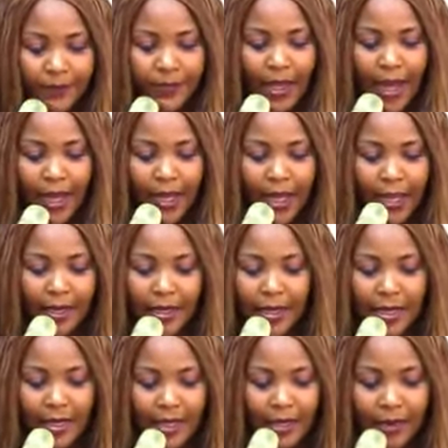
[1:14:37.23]
I end
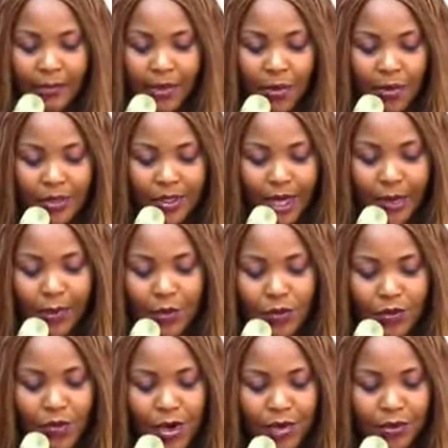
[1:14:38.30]
here because I
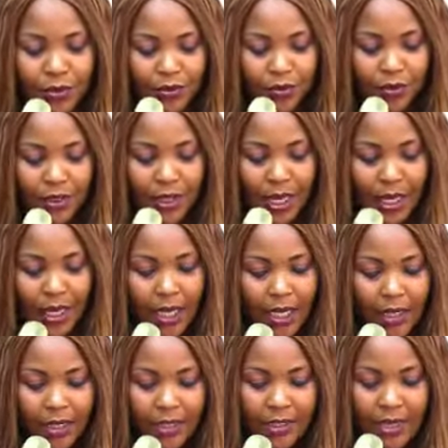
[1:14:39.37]
don't want you to say, hey,
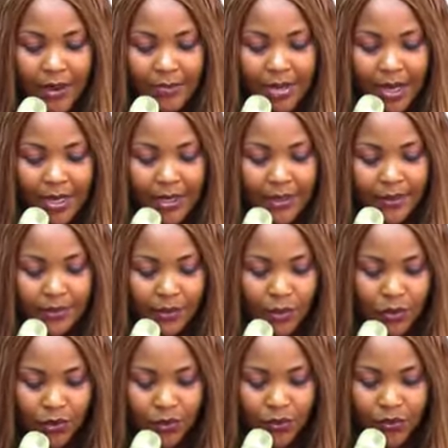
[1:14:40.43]
this Zambian
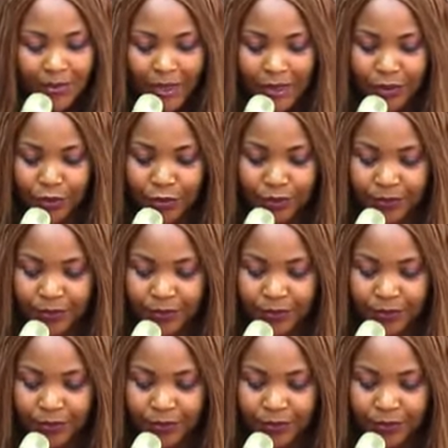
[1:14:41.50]
talks too much.